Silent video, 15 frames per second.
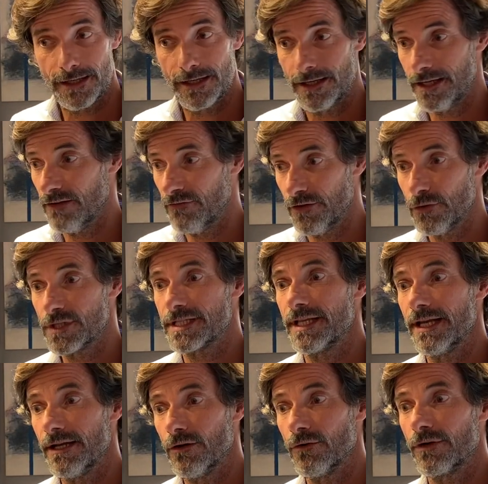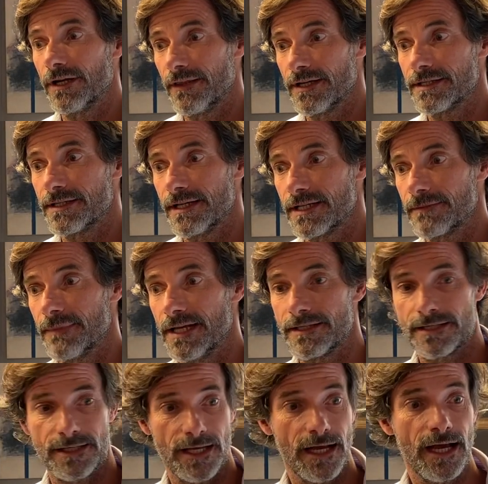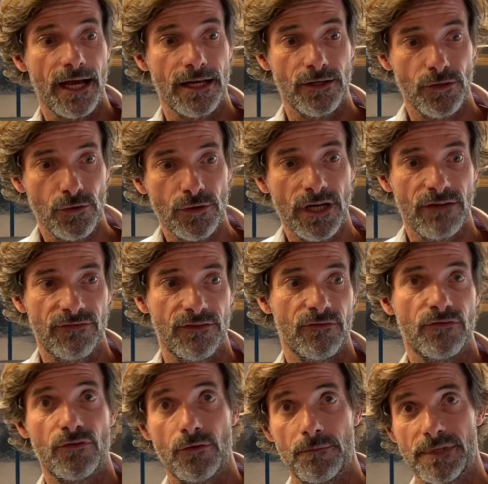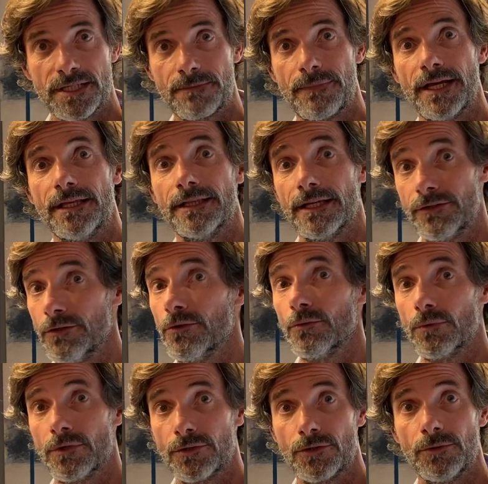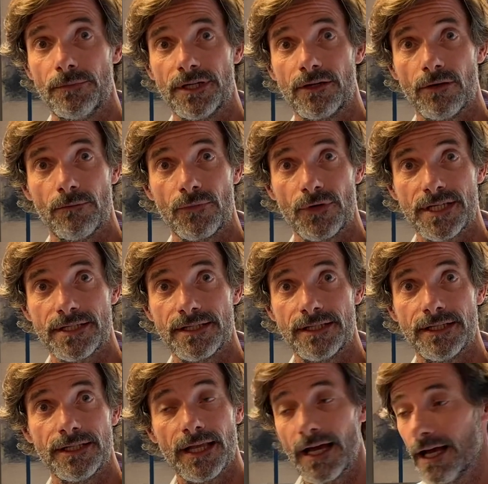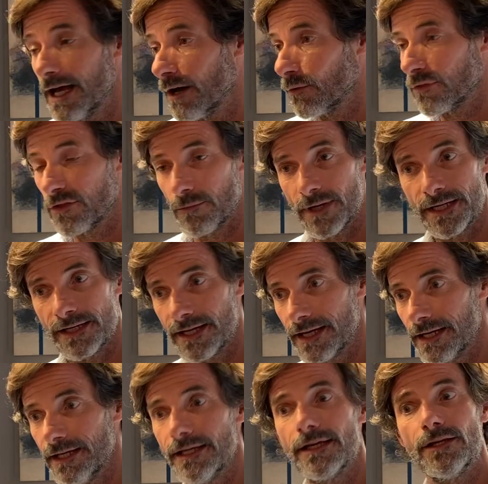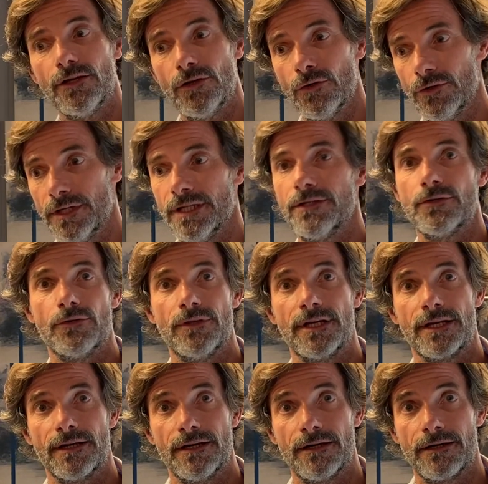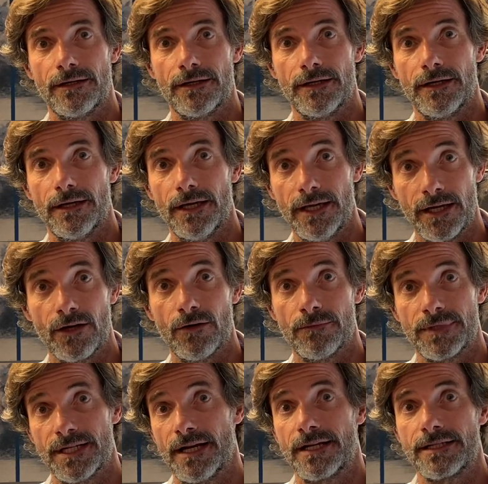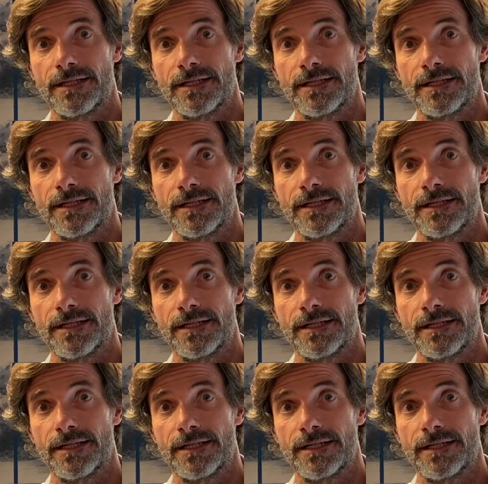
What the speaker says: If you stay longer than 6 months and you have informed Spain that you want to become resident, automatically you need to declare income tax